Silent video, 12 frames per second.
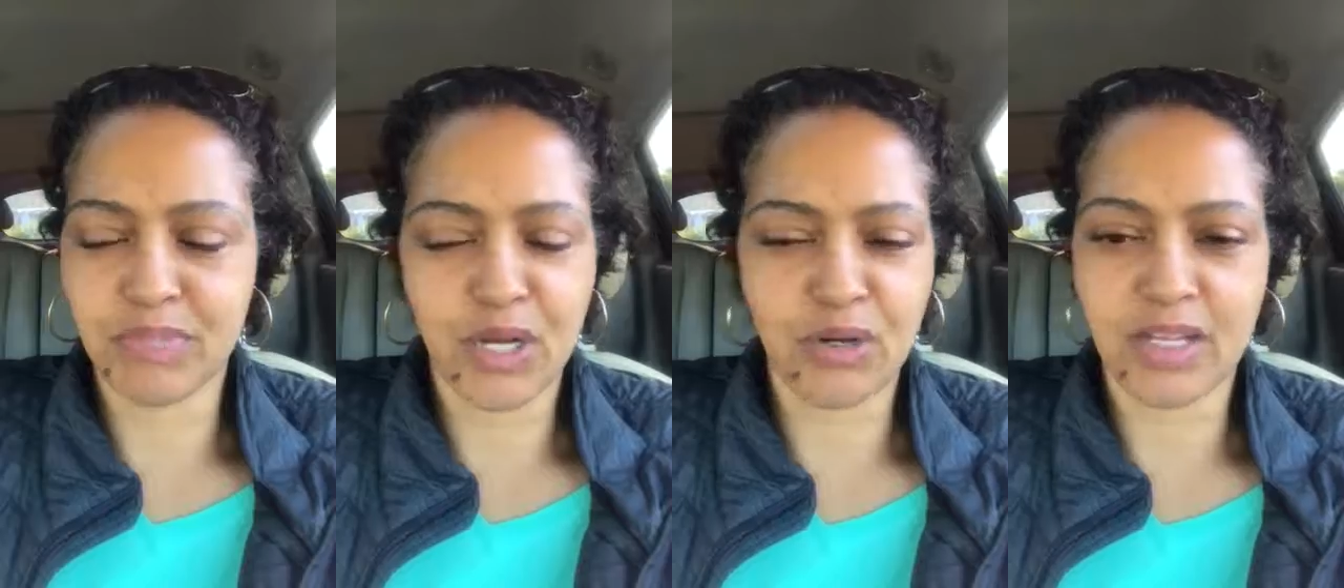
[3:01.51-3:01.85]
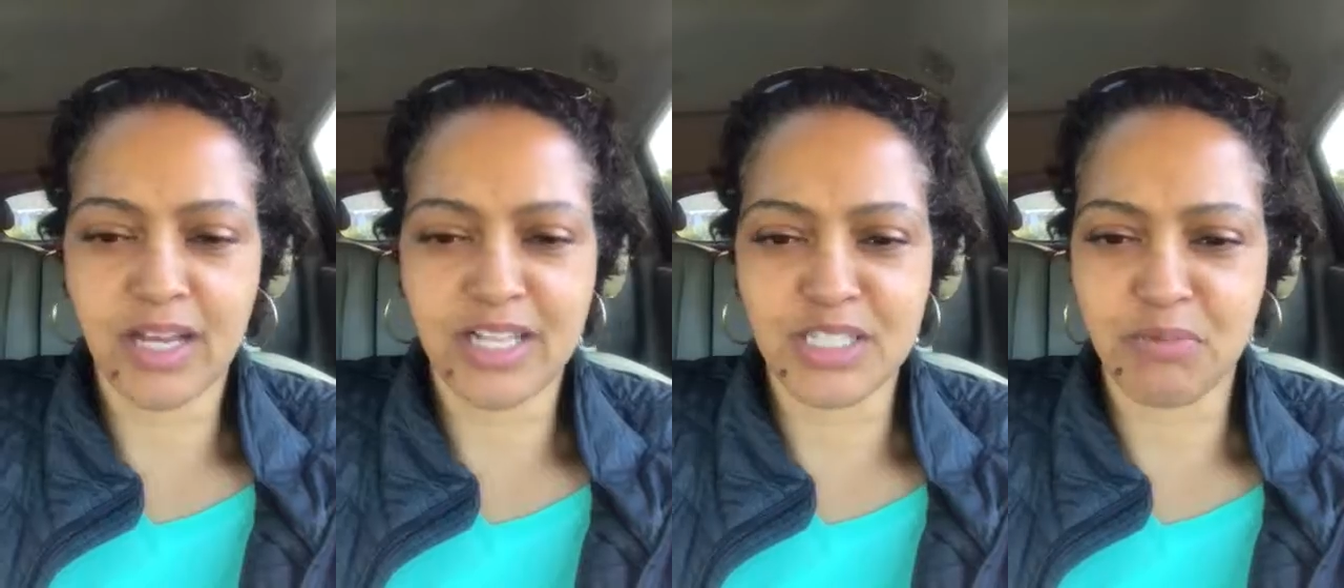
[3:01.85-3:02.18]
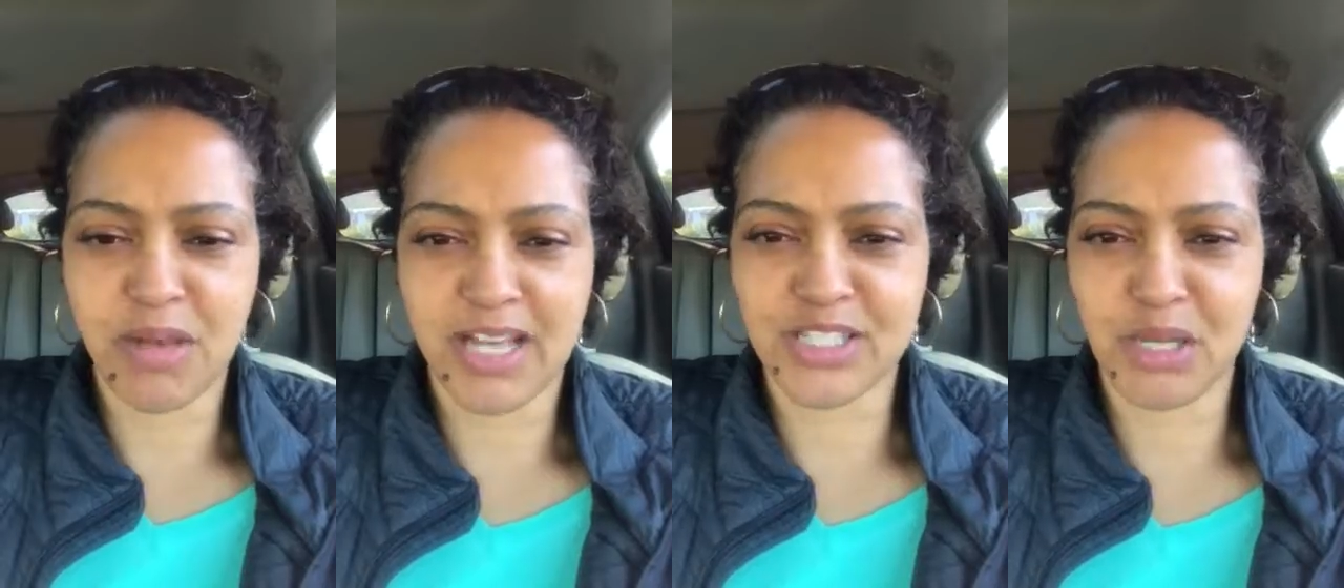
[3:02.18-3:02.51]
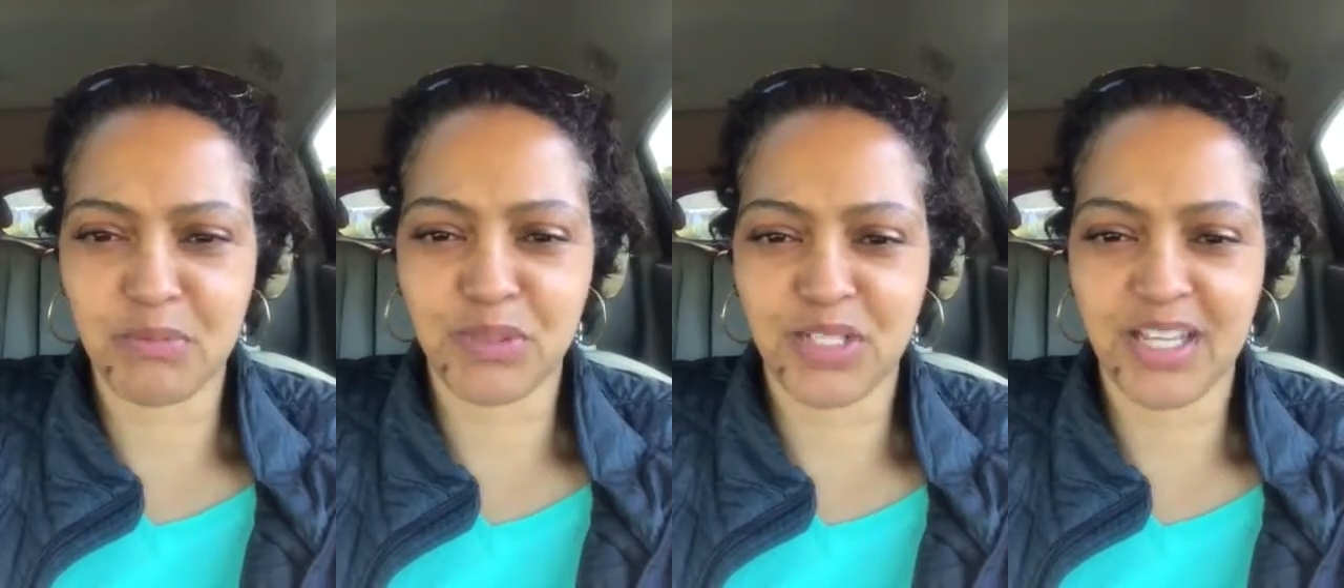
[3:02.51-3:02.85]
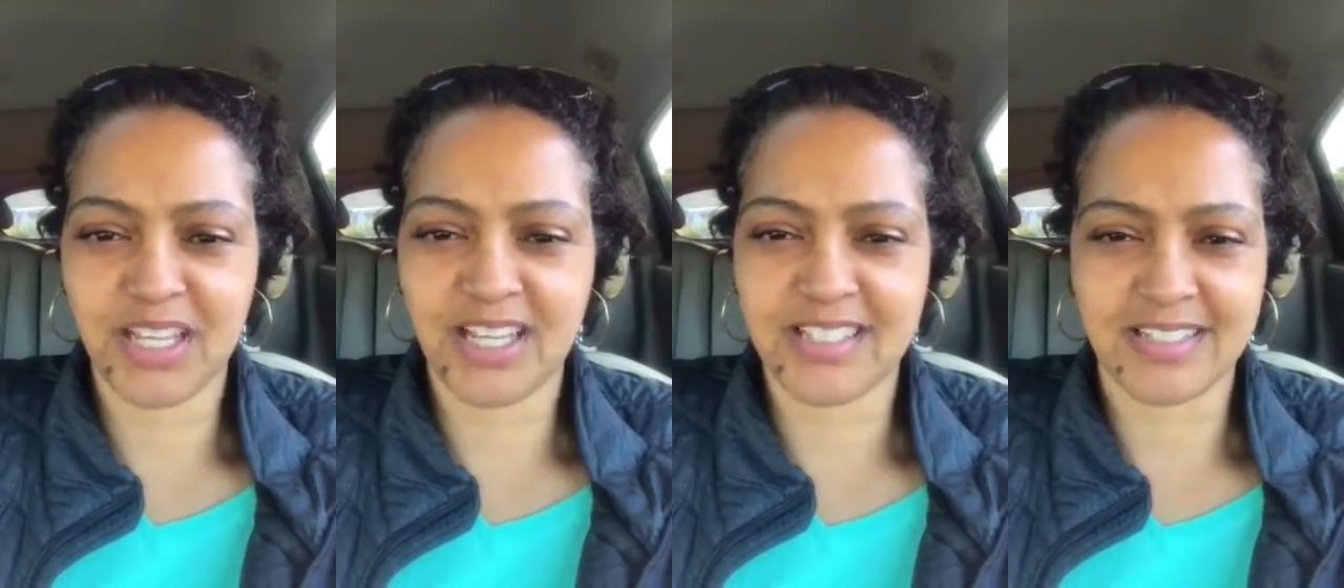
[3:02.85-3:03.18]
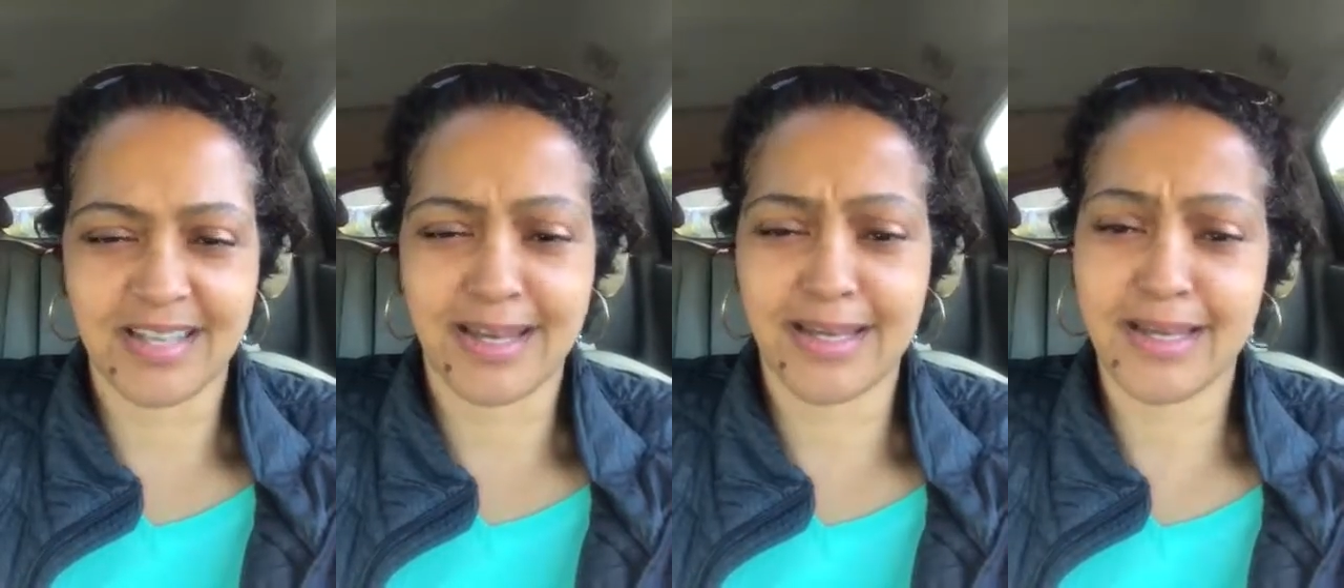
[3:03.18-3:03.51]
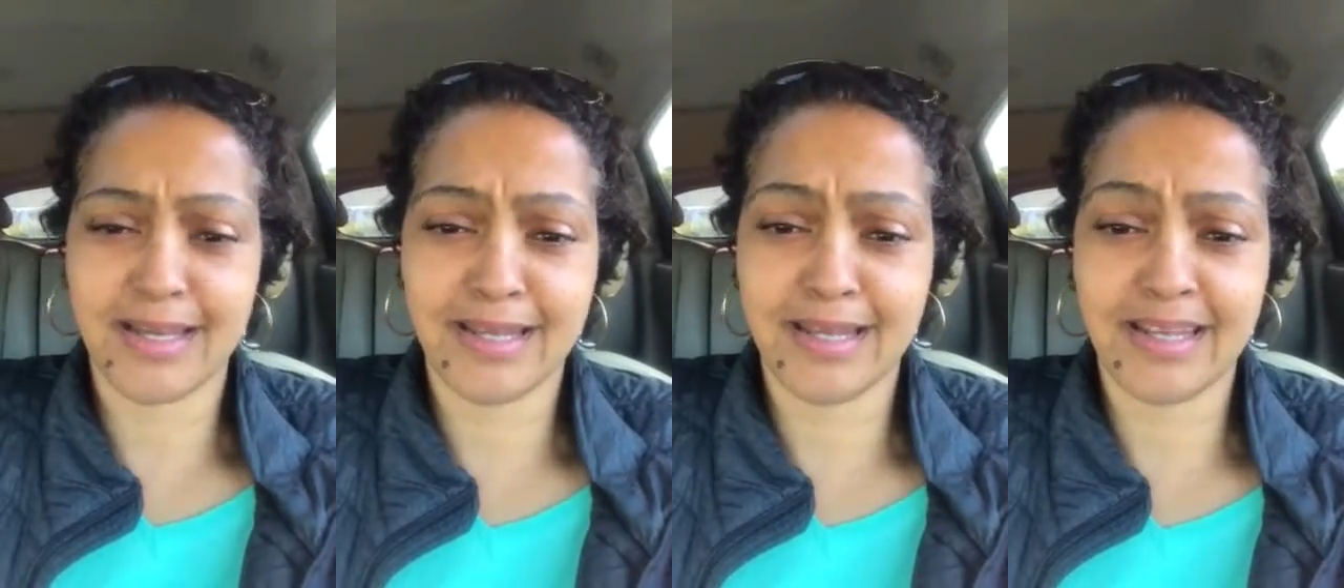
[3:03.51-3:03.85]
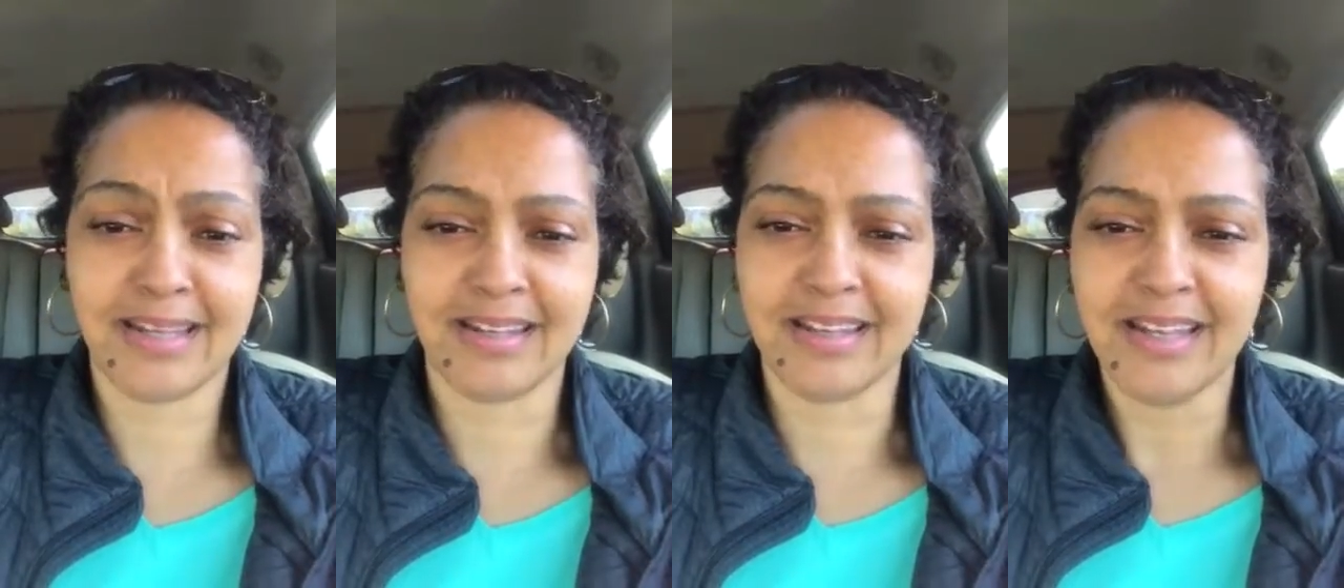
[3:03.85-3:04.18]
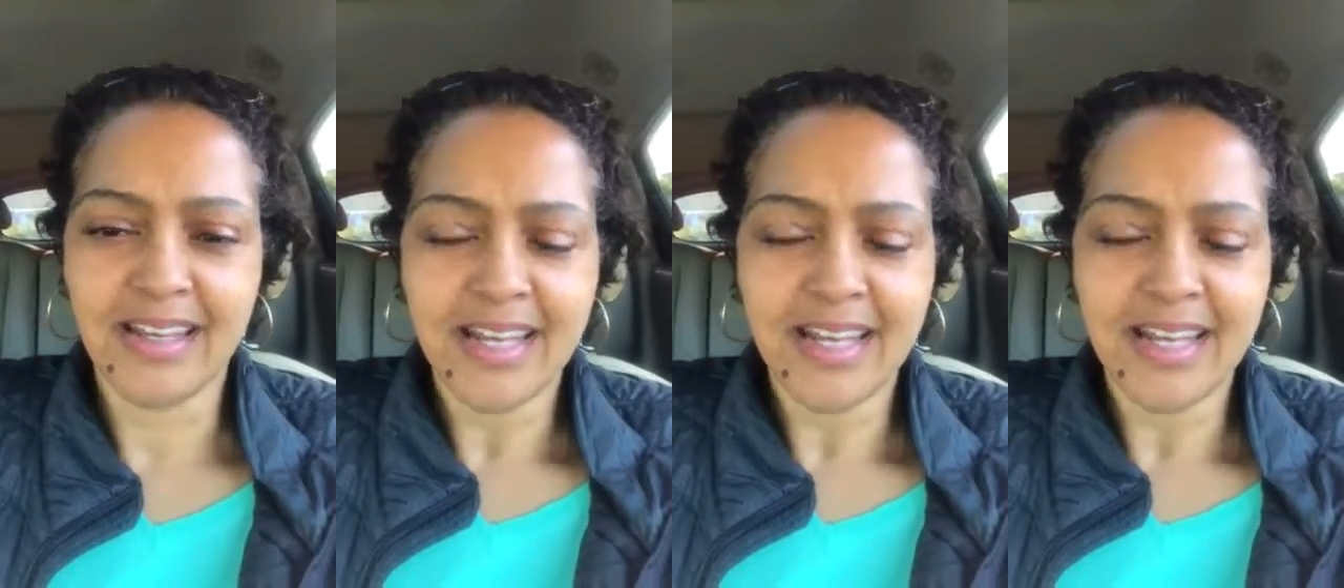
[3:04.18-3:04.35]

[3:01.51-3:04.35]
paralyzed the past couple days and had a headache, and